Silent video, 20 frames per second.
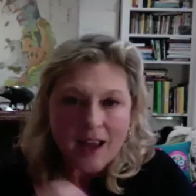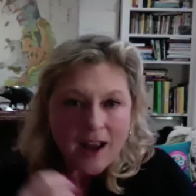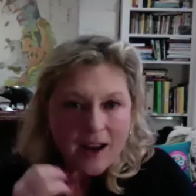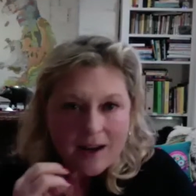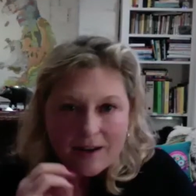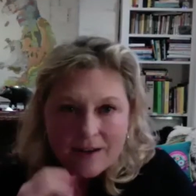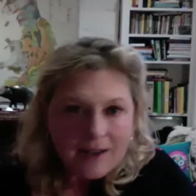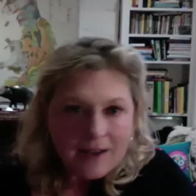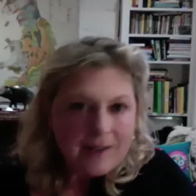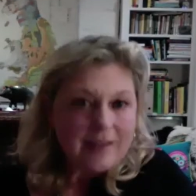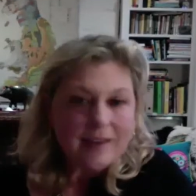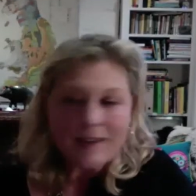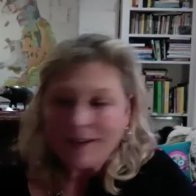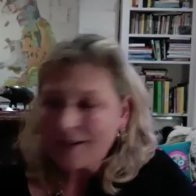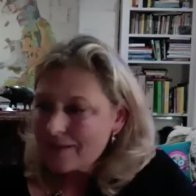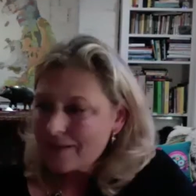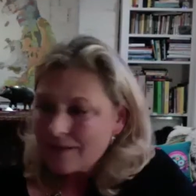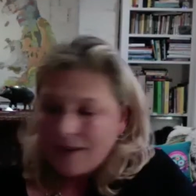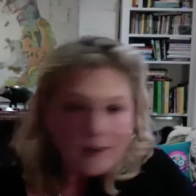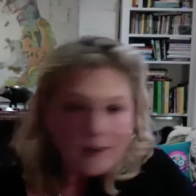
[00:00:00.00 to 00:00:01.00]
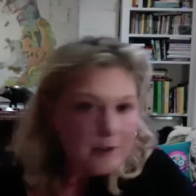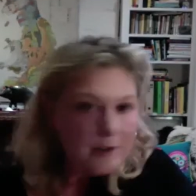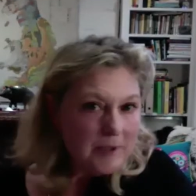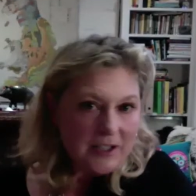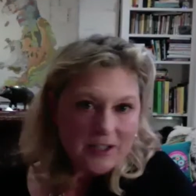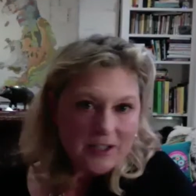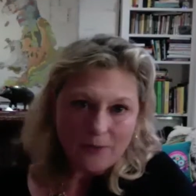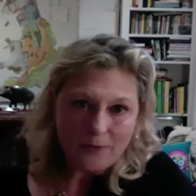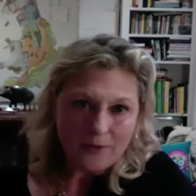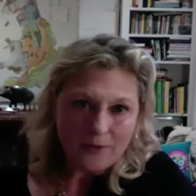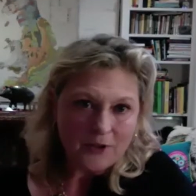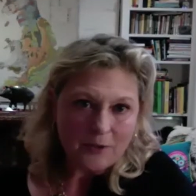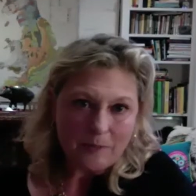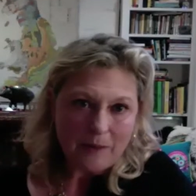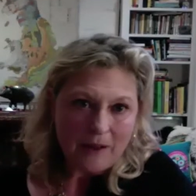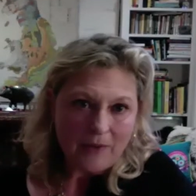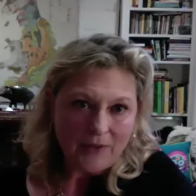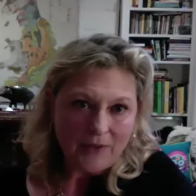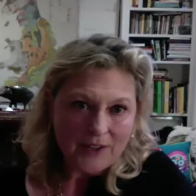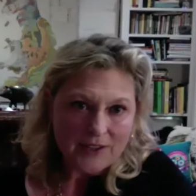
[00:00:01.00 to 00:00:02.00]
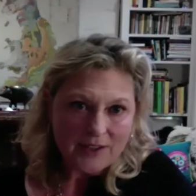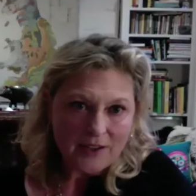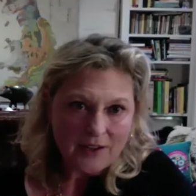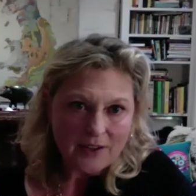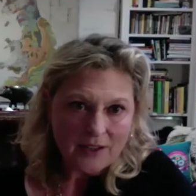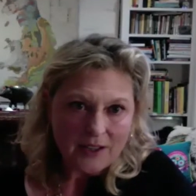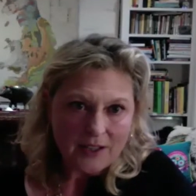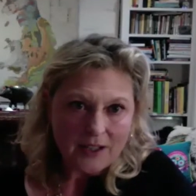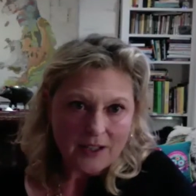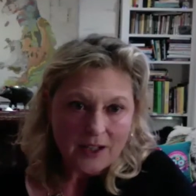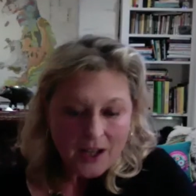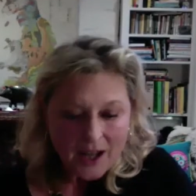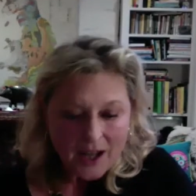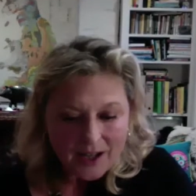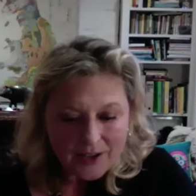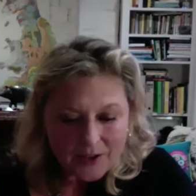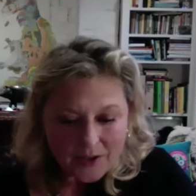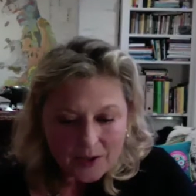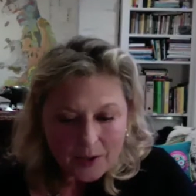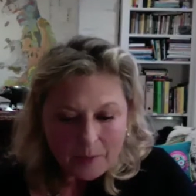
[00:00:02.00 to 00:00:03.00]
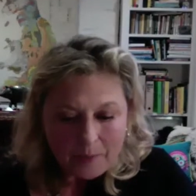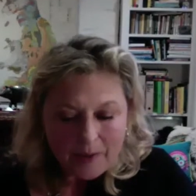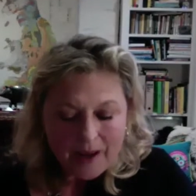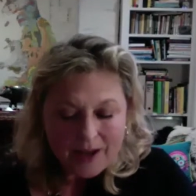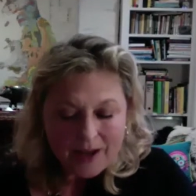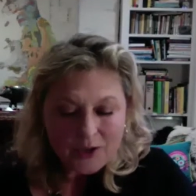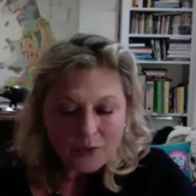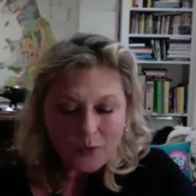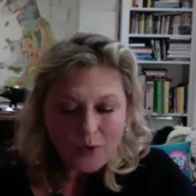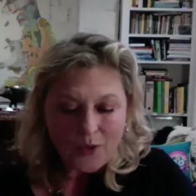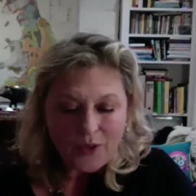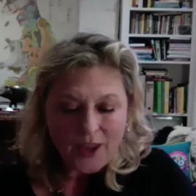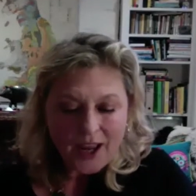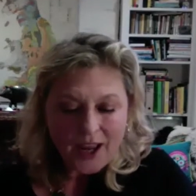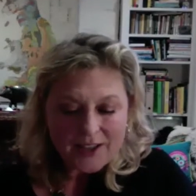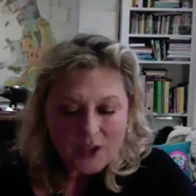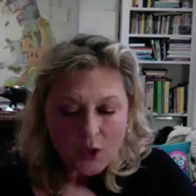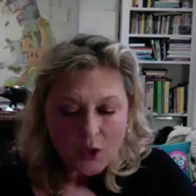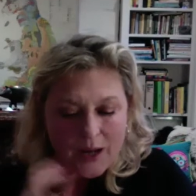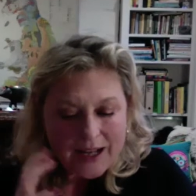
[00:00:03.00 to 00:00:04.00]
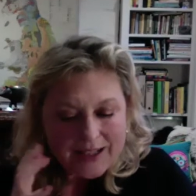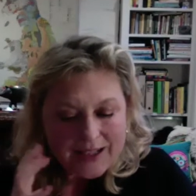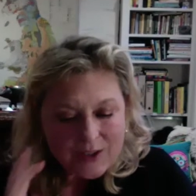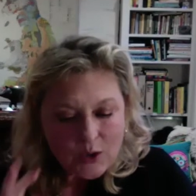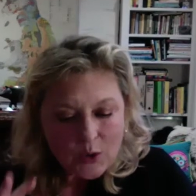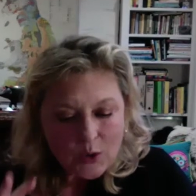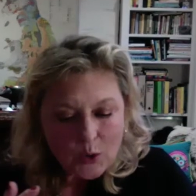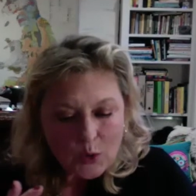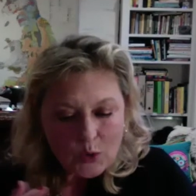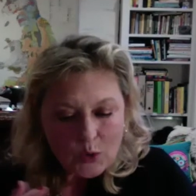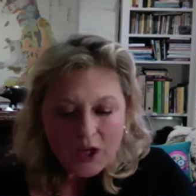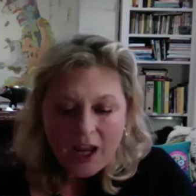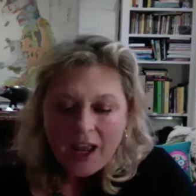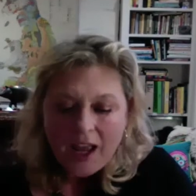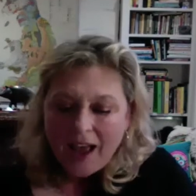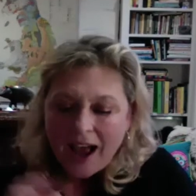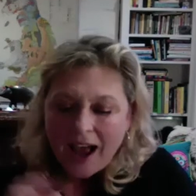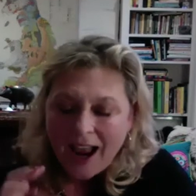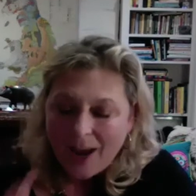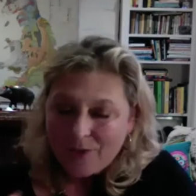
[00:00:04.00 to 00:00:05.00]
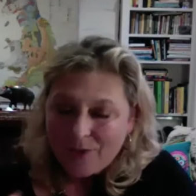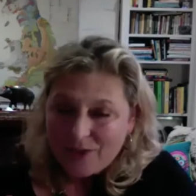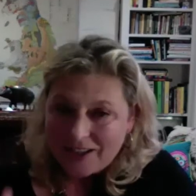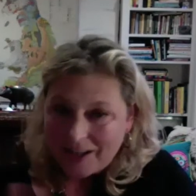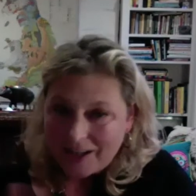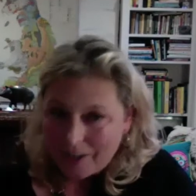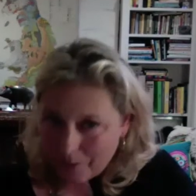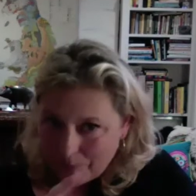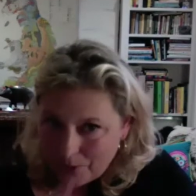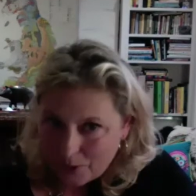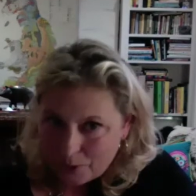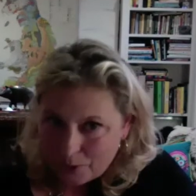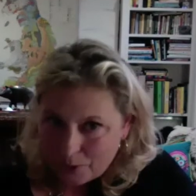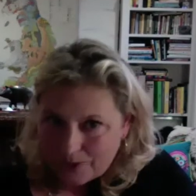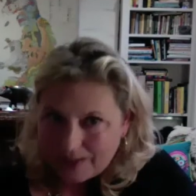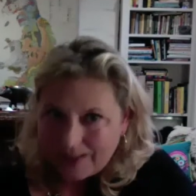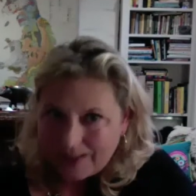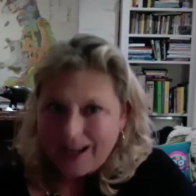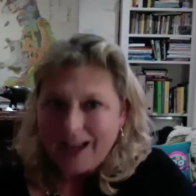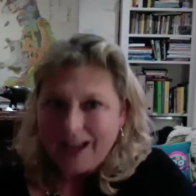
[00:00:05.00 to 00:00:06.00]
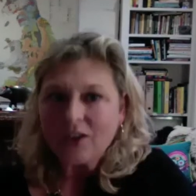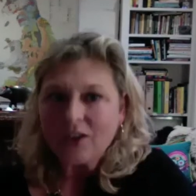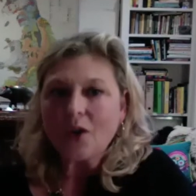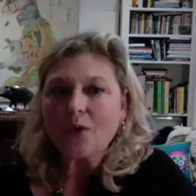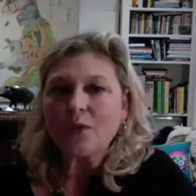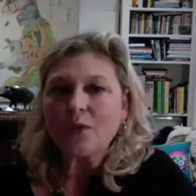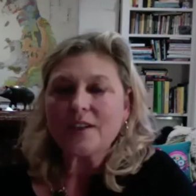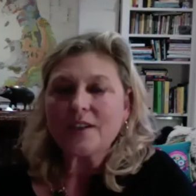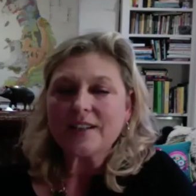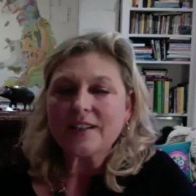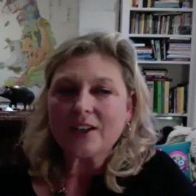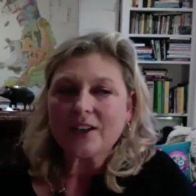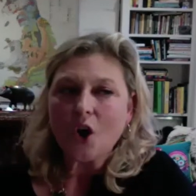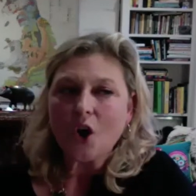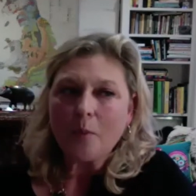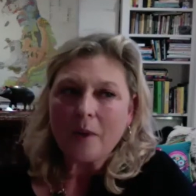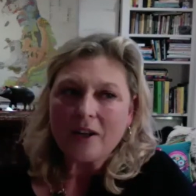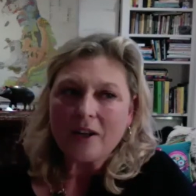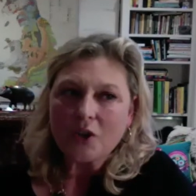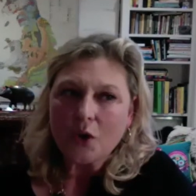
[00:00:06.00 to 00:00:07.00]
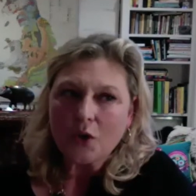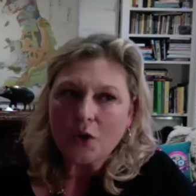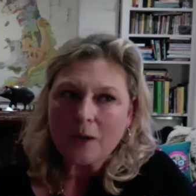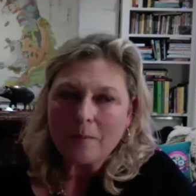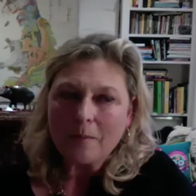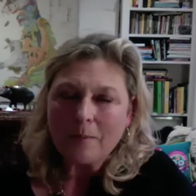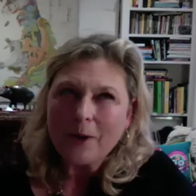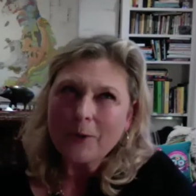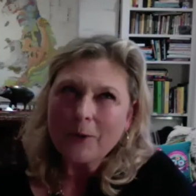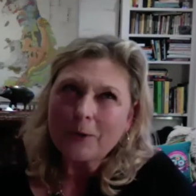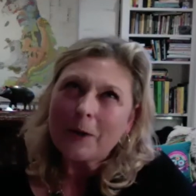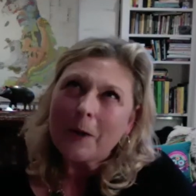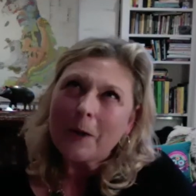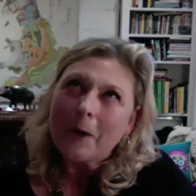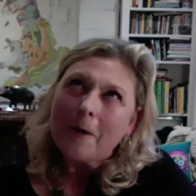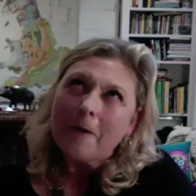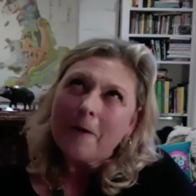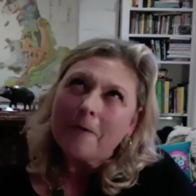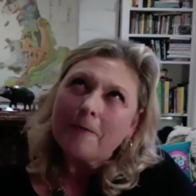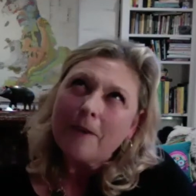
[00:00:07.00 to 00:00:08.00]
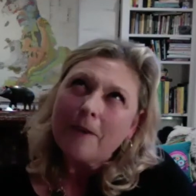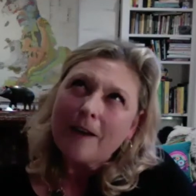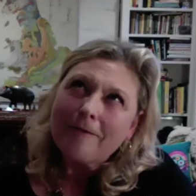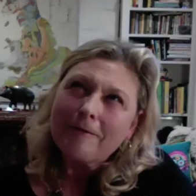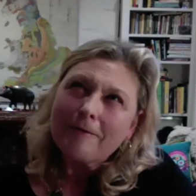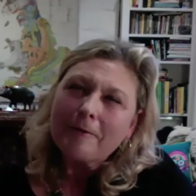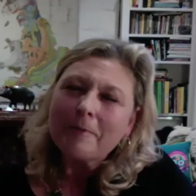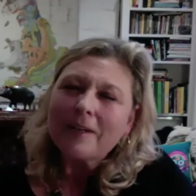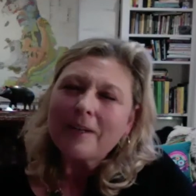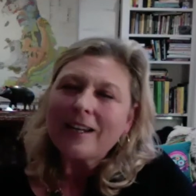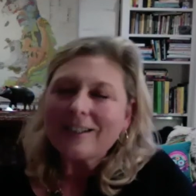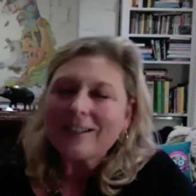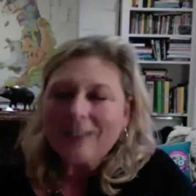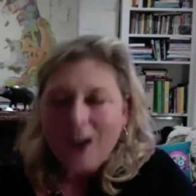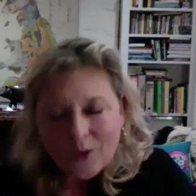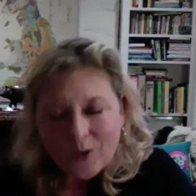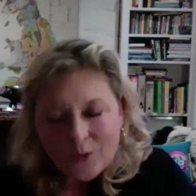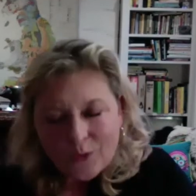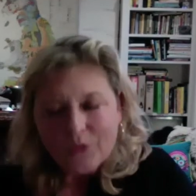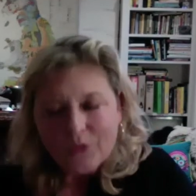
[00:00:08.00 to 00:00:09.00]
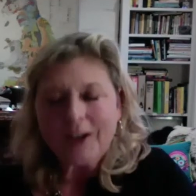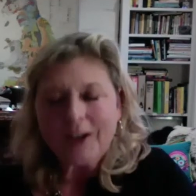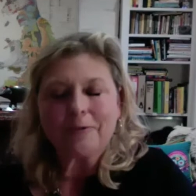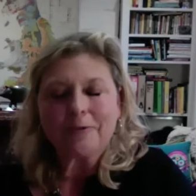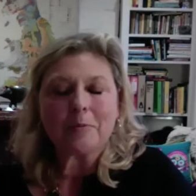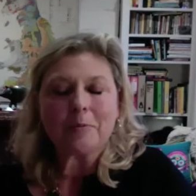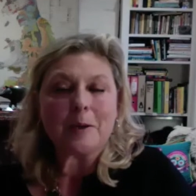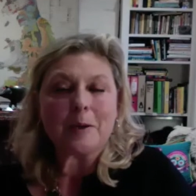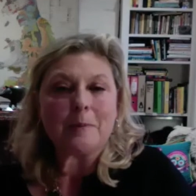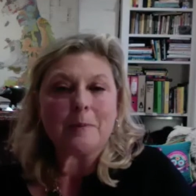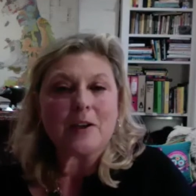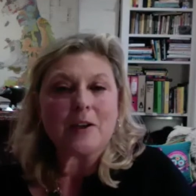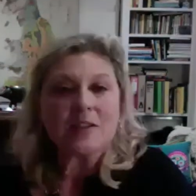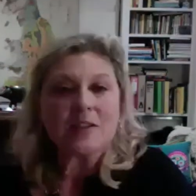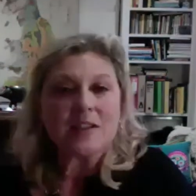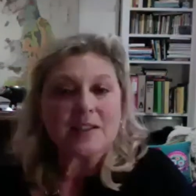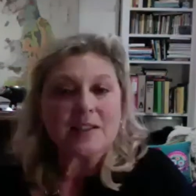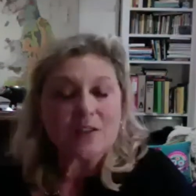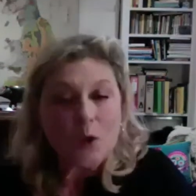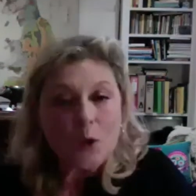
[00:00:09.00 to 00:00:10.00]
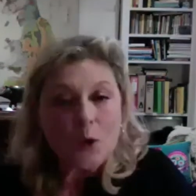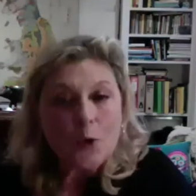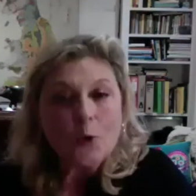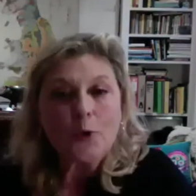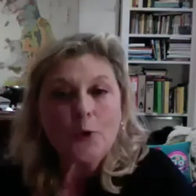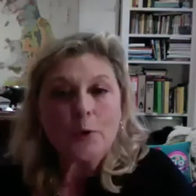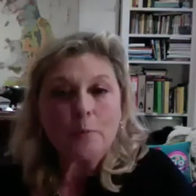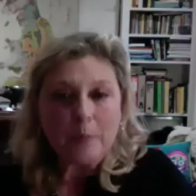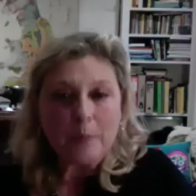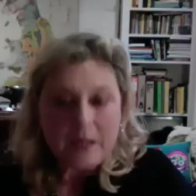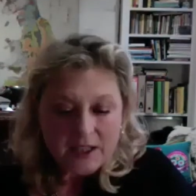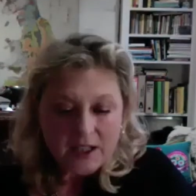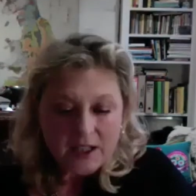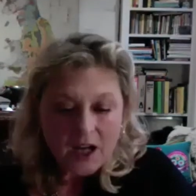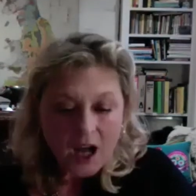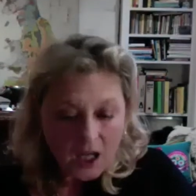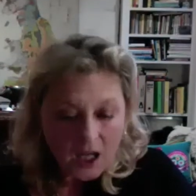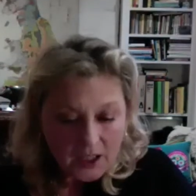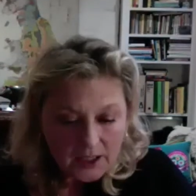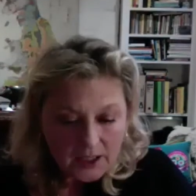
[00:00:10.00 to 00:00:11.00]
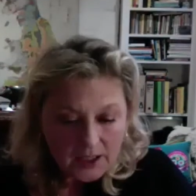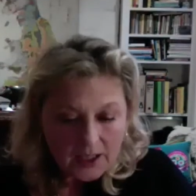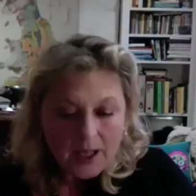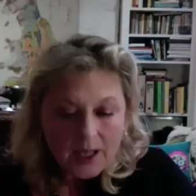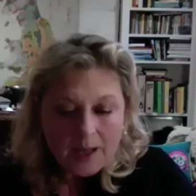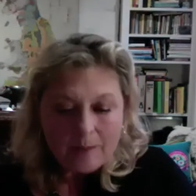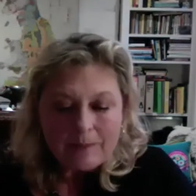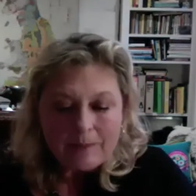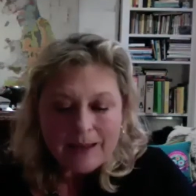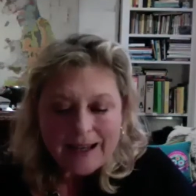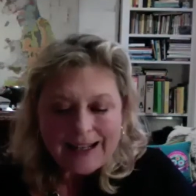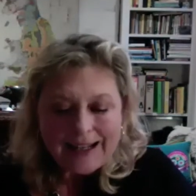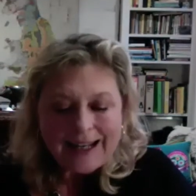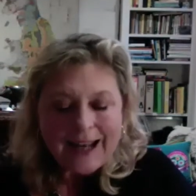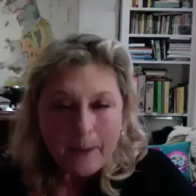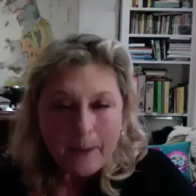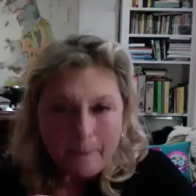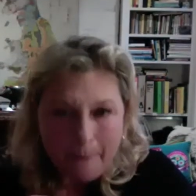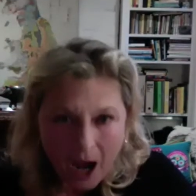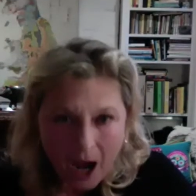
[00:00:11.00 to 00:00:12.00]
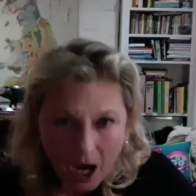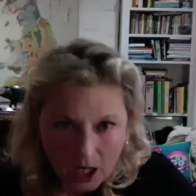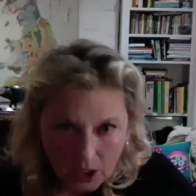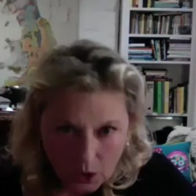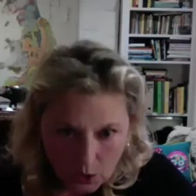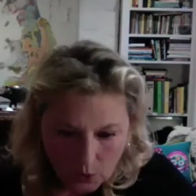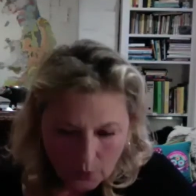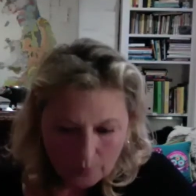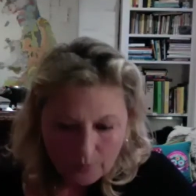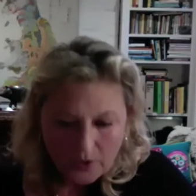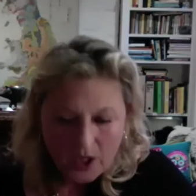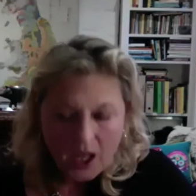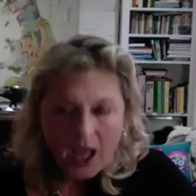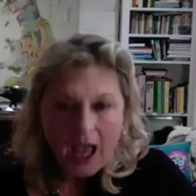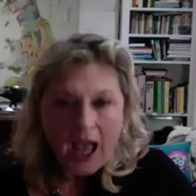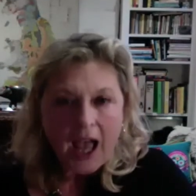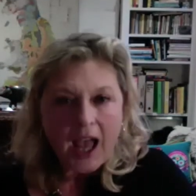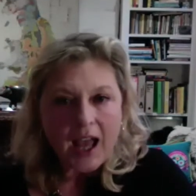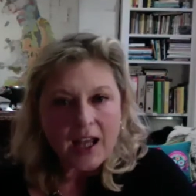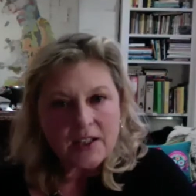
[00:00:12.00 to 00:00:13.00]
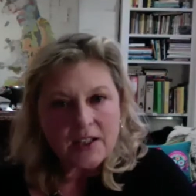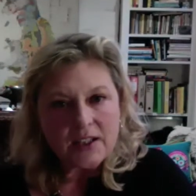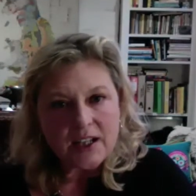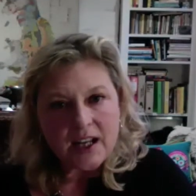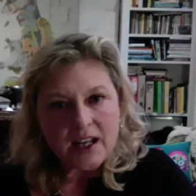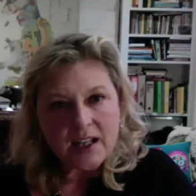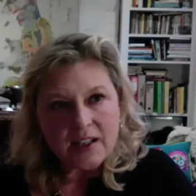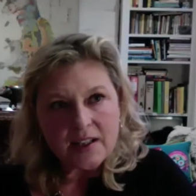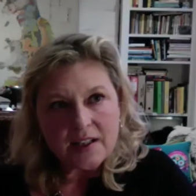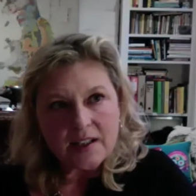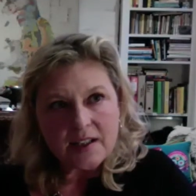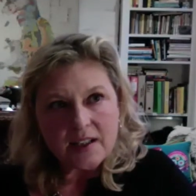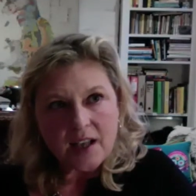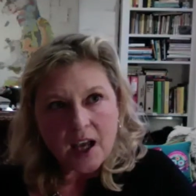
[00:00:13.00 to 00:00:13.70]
Nothing is going to be different about this honey as to compared to what they had. So it's called, I have to say that both Pliny and Ovid did comment on it both favorably and unfavorably, because it's called the bitter honey, miele amaro, and it's